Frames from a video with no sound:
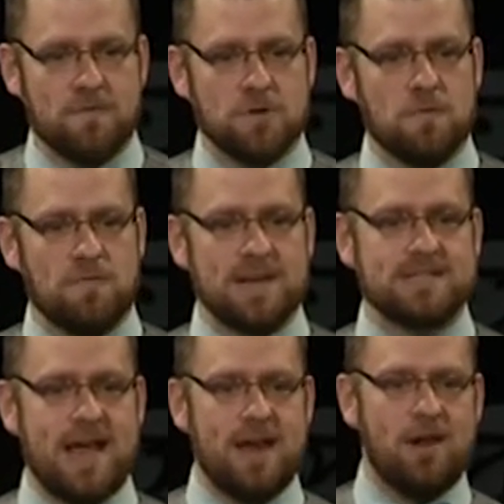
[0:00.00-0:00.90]
so
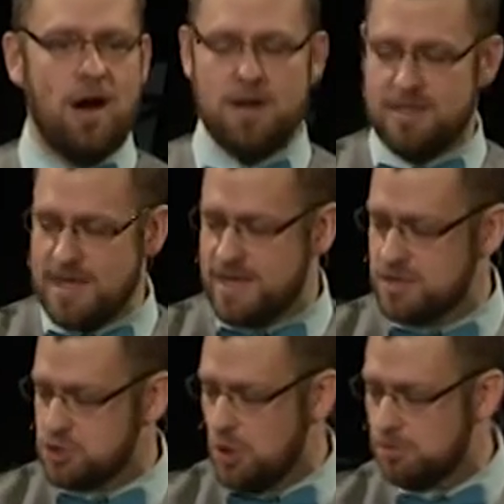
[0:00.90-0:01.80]
fixated on thinking
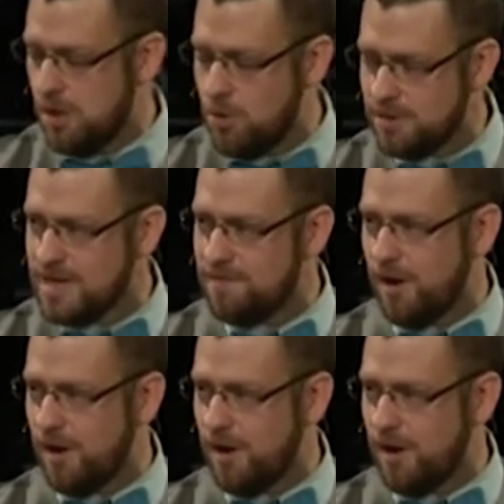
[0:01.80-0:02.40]
so lowly of